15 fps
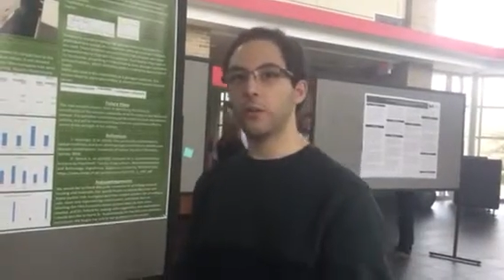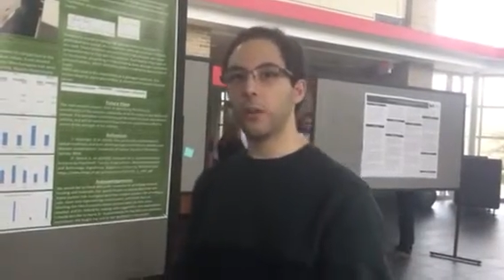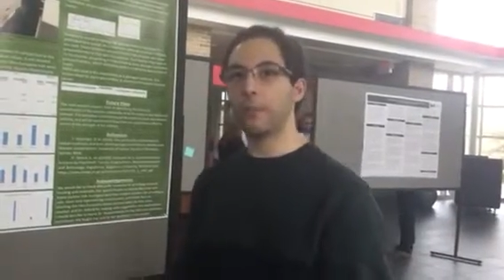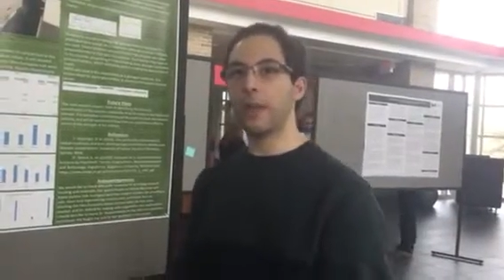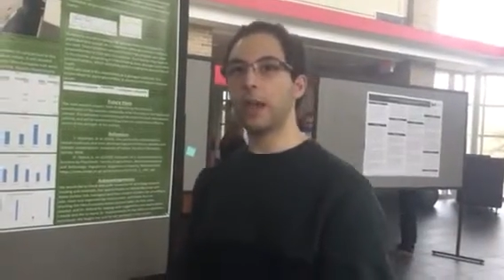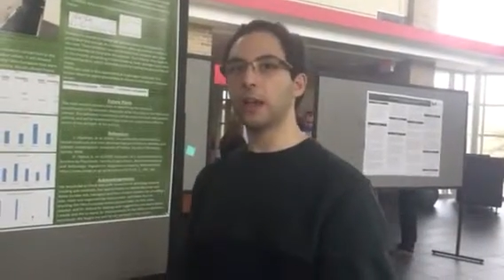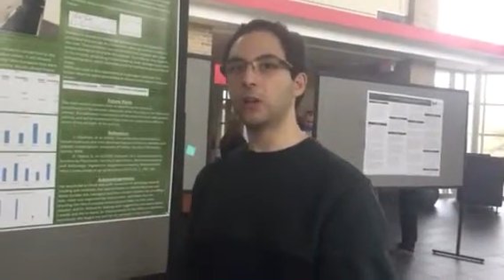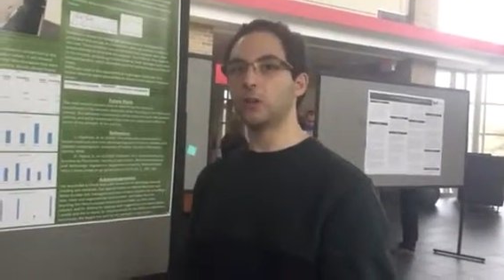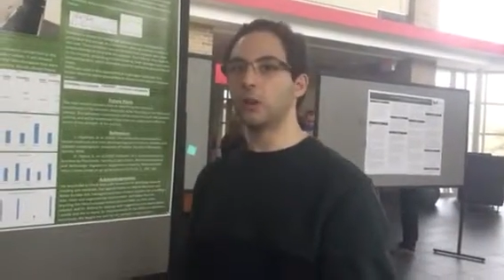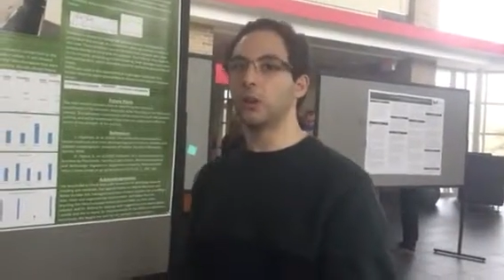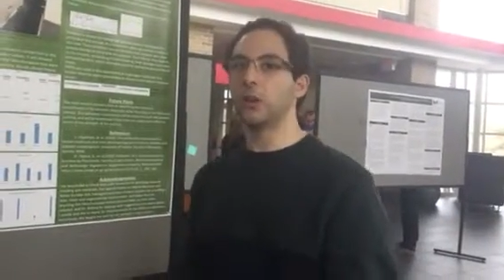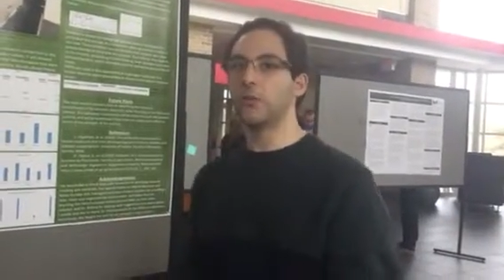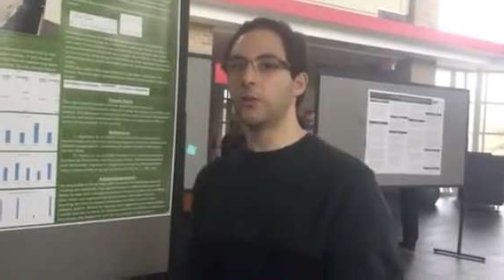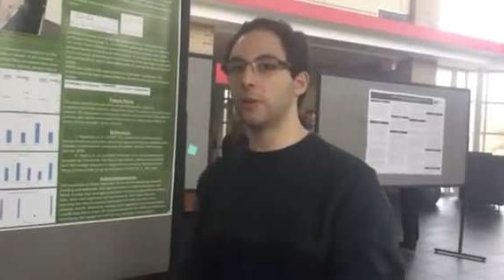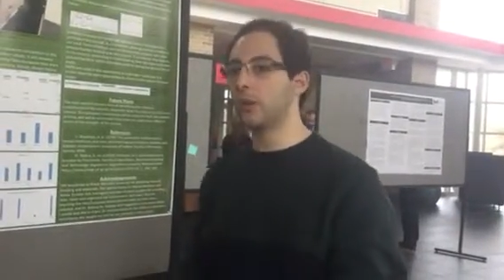the
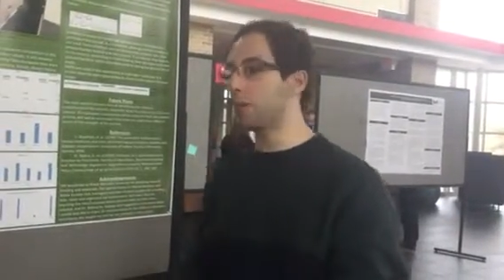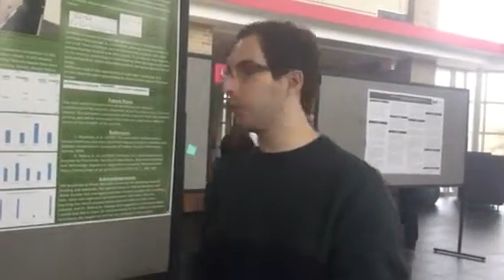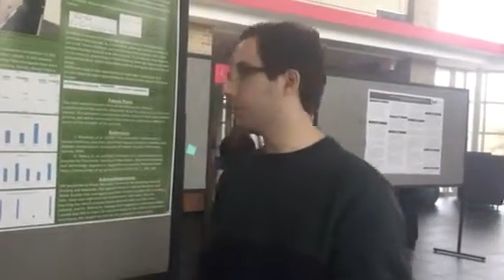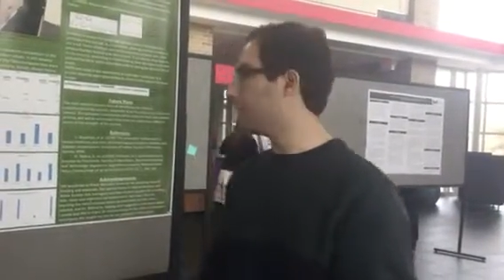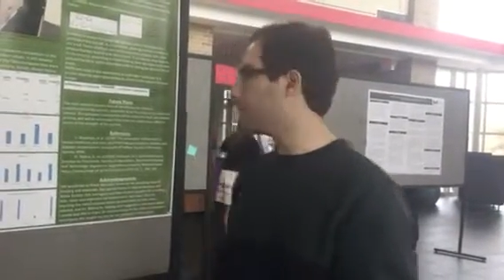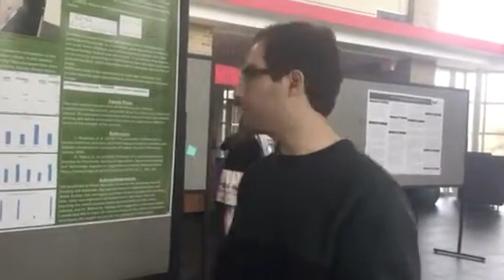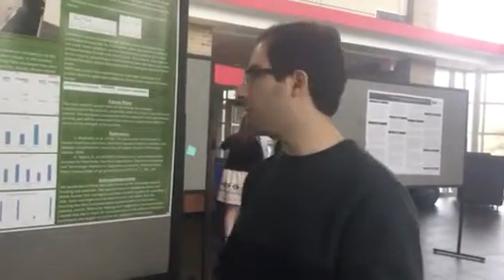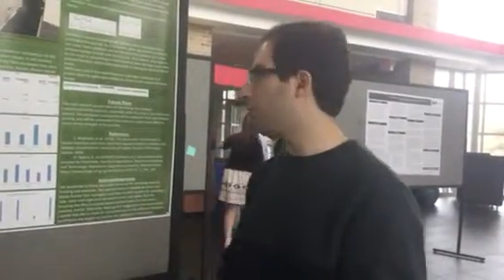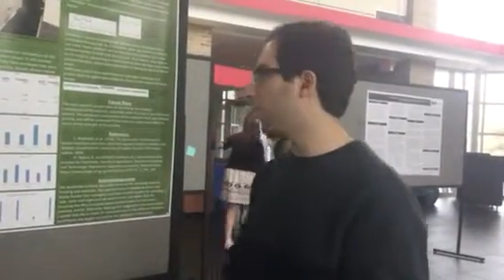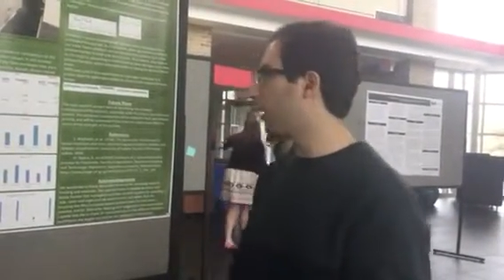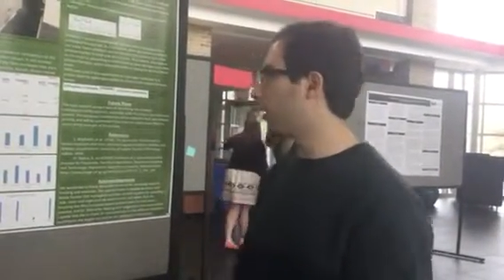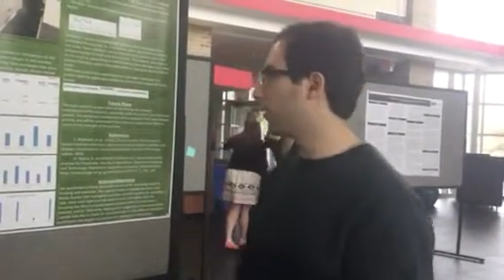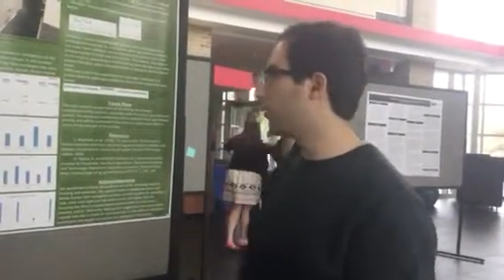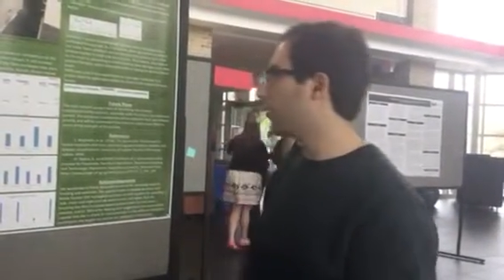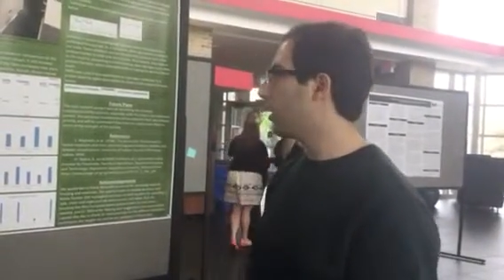packaging of these
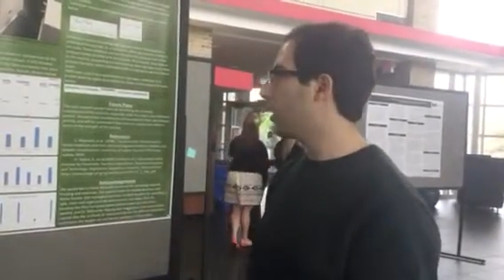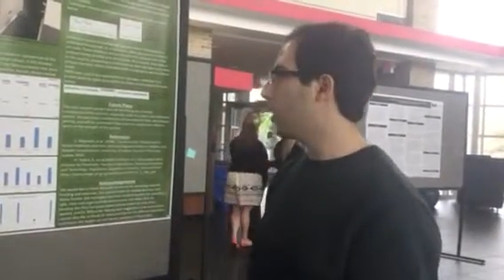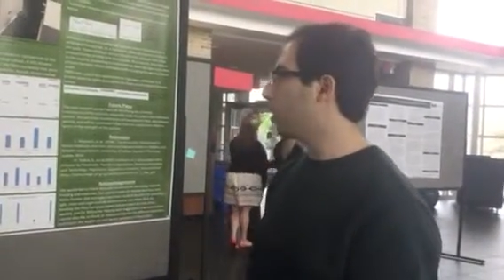products,